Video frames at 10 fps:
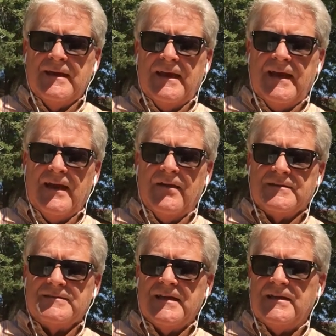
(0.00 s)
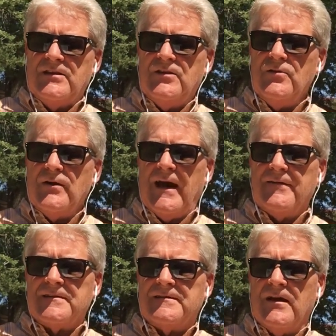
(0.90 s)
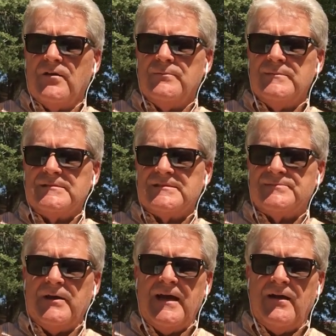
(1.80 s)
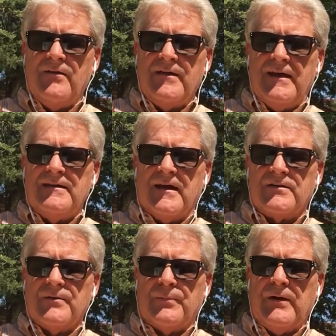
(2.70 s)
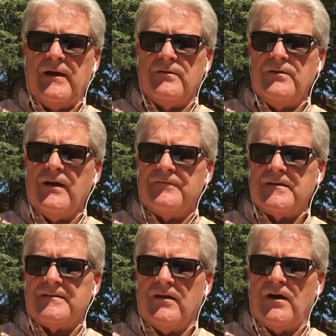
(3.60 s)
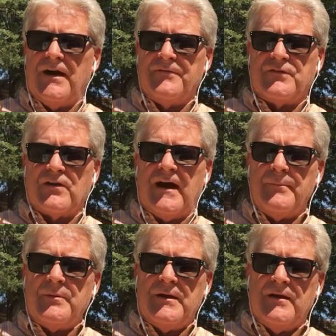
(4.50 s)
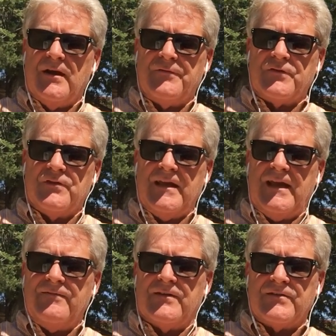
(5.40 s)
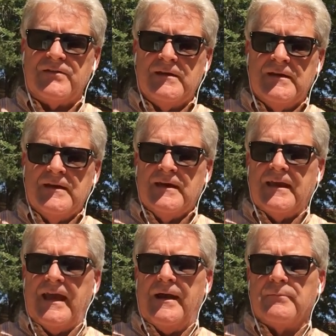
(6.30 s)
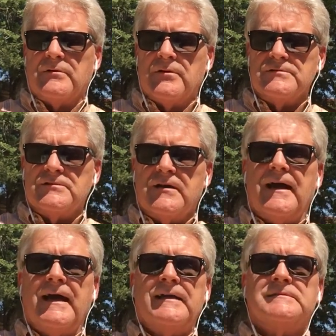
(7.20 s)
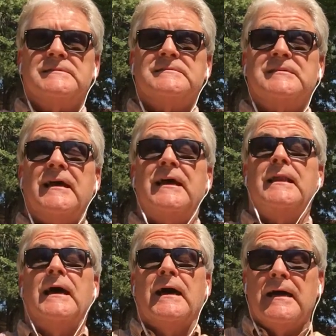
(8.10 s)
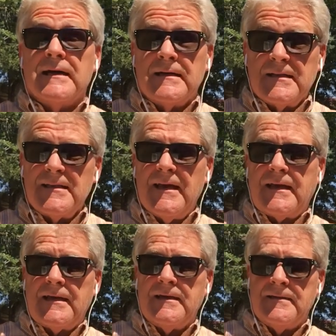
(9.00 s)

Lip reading: Eric said, you have to tell Mrs. Bell and Dr. Prell. You have to tell Officer Oppen and Officer Davis. Cam closed her eyes and said, click.